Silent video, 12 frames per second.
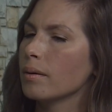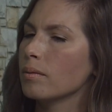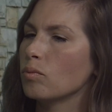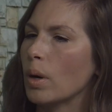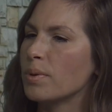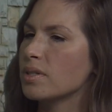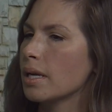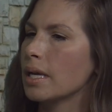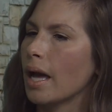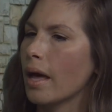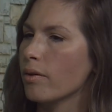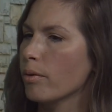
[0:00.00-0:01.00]

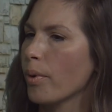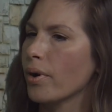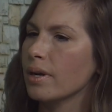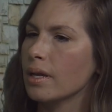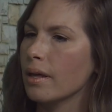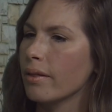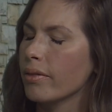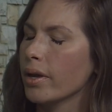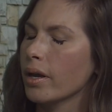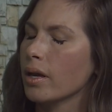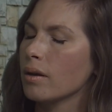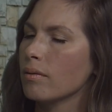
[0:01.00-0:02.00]
representing either party, and
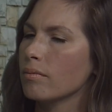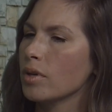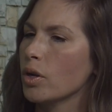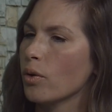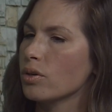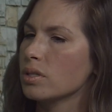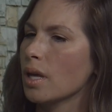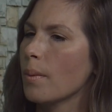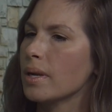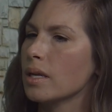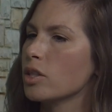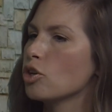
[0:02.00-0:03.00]
they, are just
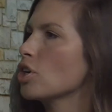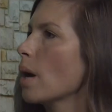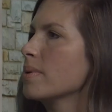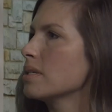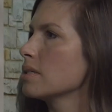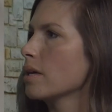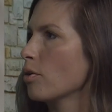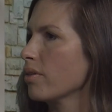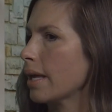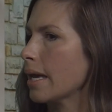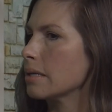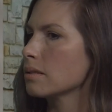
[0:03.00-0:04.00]
coming in. Their job is to settle the
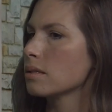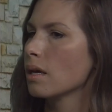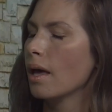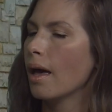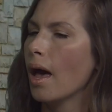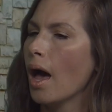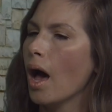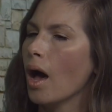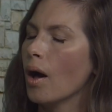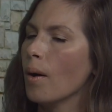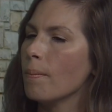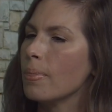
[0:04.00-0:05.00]
case.
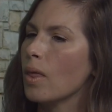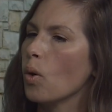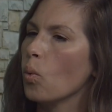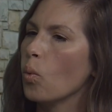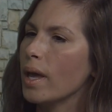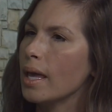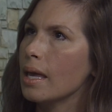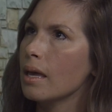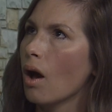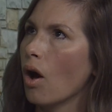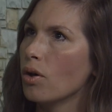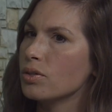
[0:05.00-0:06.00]
We
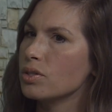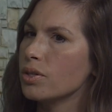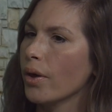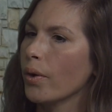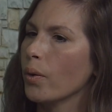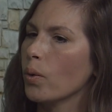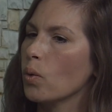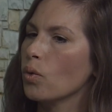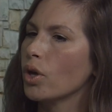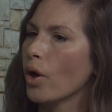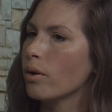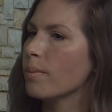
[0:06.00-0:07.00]
also
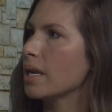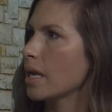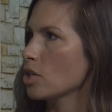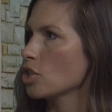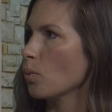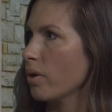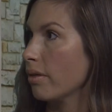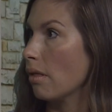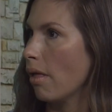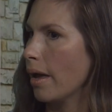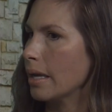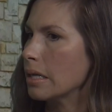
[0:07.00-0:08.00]
go to mediation with
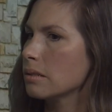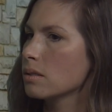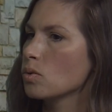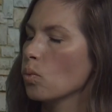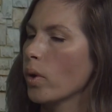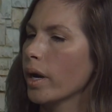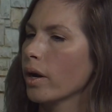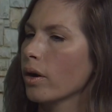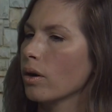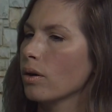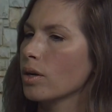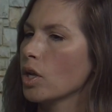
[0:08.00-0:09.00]
clients
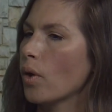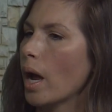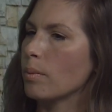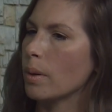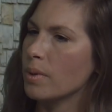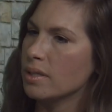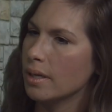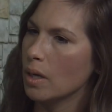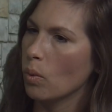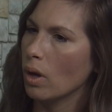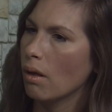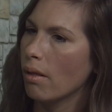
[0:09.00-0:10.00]
where, I'm representing
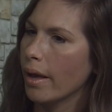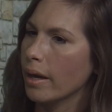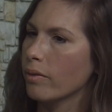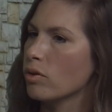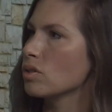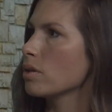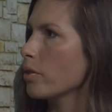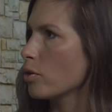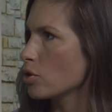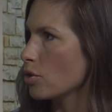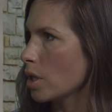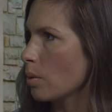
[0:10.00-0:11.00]
one client, there's another
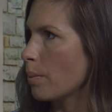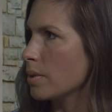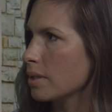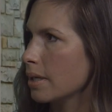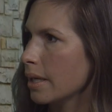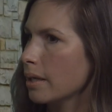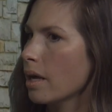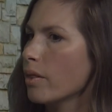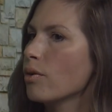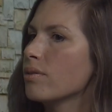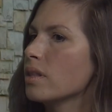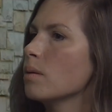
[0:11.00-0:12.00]
attorney representing another,
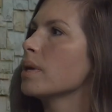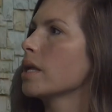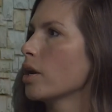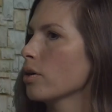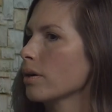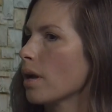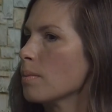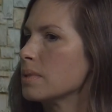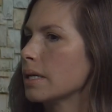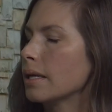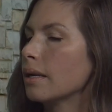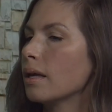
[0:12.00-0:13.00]
and then the mediator comes
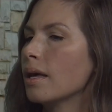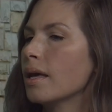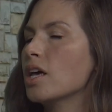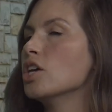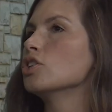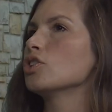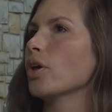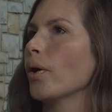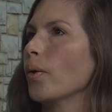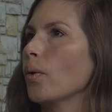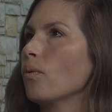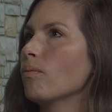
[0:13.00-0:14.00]
in.
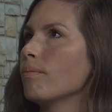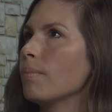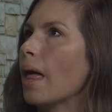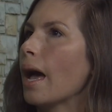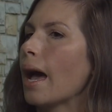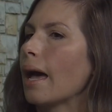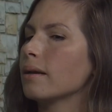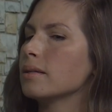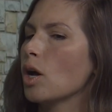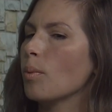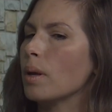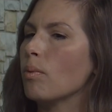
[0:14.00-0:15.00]
So I
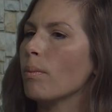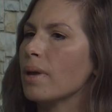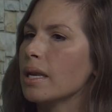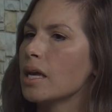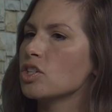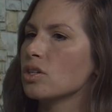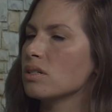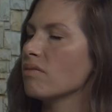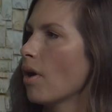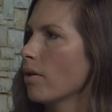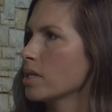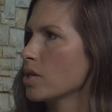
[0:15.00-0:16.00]
tell people mediation is a
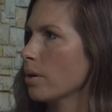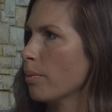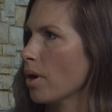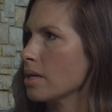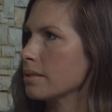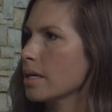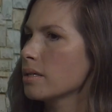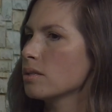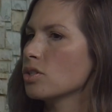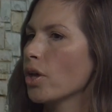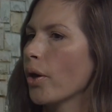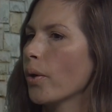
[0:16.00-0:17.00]
voluntary process,
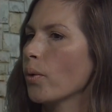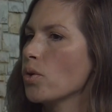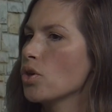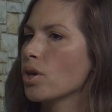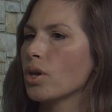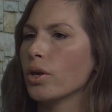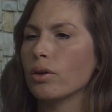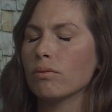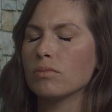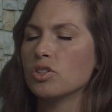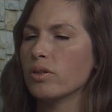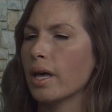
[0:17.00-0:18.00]
so you can
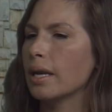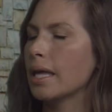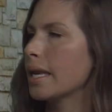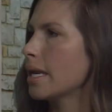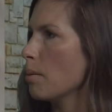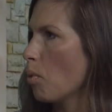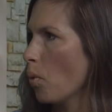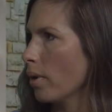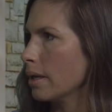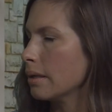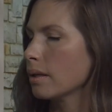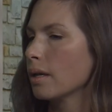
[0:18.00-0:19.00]
do that at any
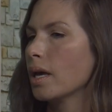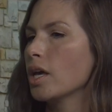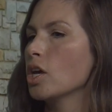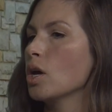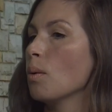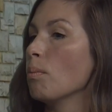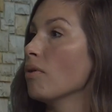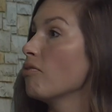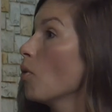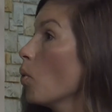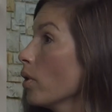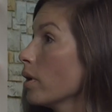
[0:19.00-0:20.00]
point.
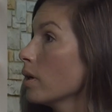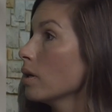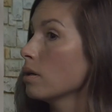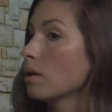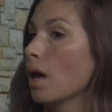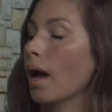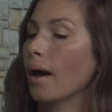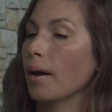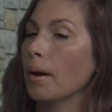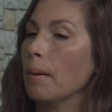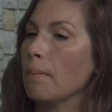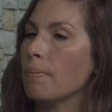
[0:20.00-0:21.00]
Before,
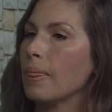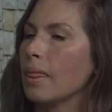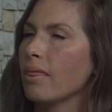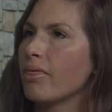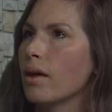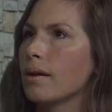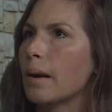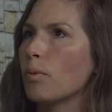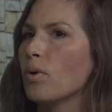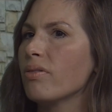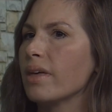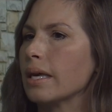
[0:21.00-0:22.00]
the number
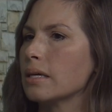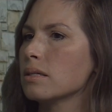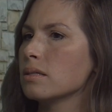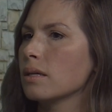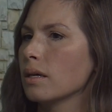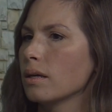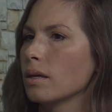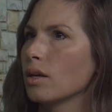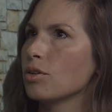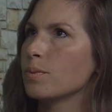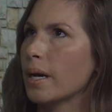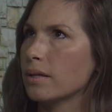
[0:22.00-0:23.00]
one thing
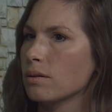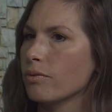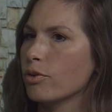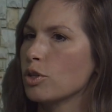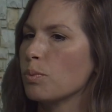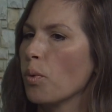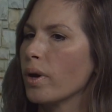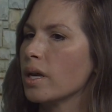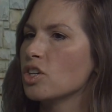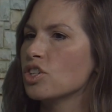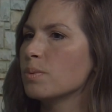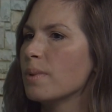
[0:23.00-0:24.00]
goes back to the first
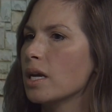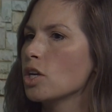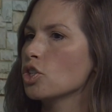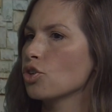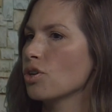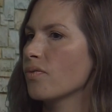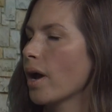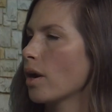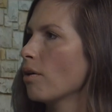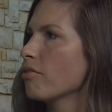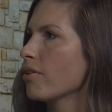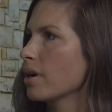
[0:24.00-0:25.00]
point, just making sure you've got
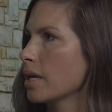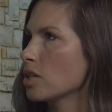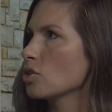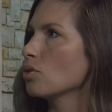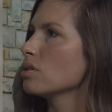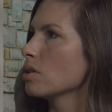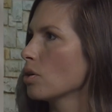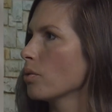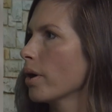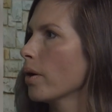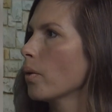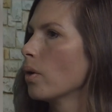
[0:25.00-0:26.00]
all financials in a
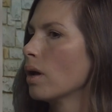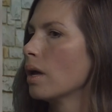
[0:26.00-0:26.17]
row.